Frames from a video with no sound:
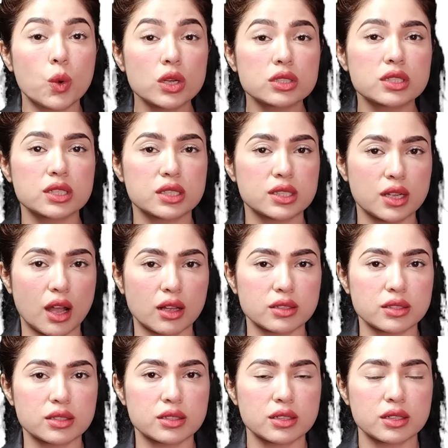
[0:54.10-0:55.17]
was
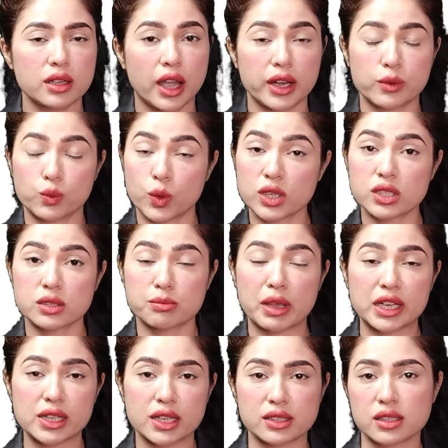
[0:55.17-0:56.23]
discussed and it was
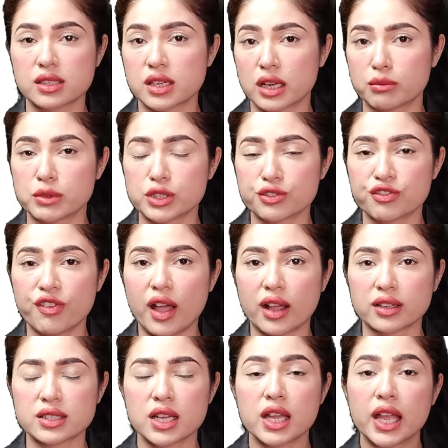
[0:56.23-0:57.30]
made as a statement of
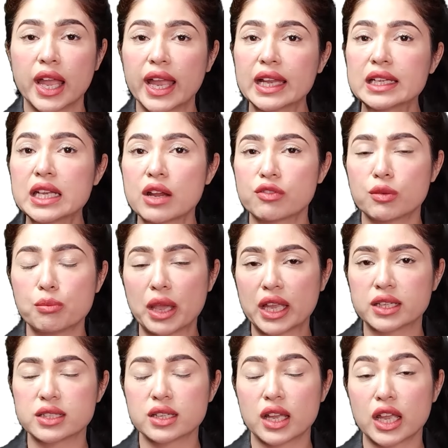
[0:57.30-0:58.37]
fact, it never
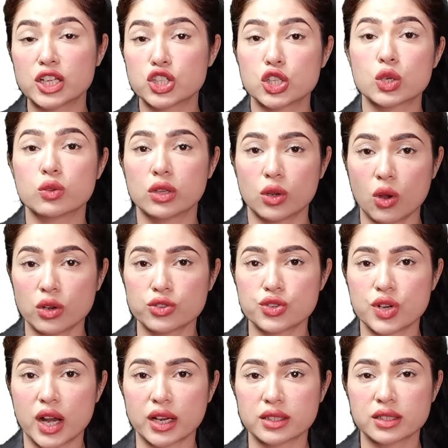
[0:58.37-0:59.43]
made into the
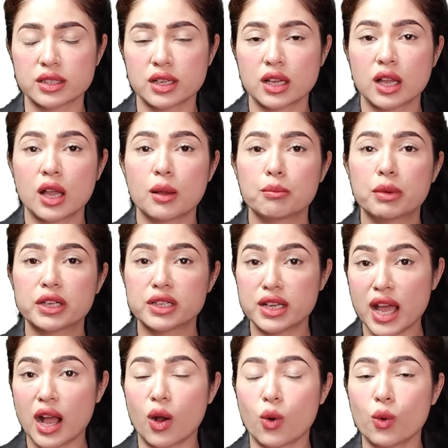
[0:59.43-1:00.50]
contract. But
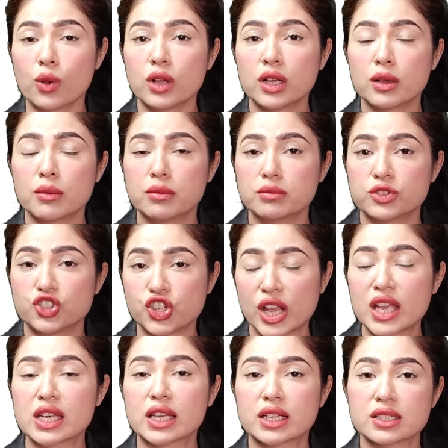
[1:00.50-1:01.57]
now,
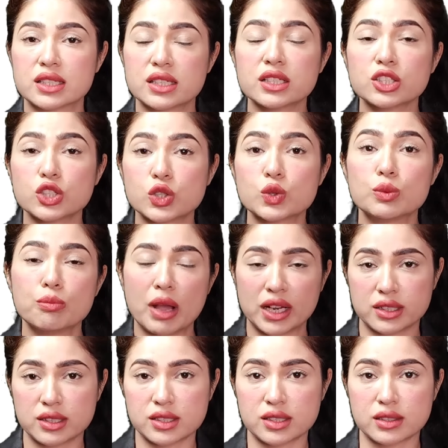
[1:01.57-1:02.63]
Jane can still sue
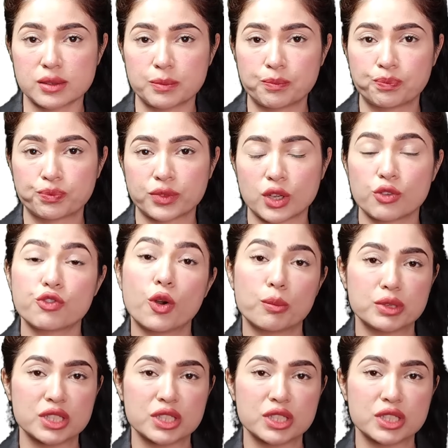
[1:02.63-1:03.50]
Madison for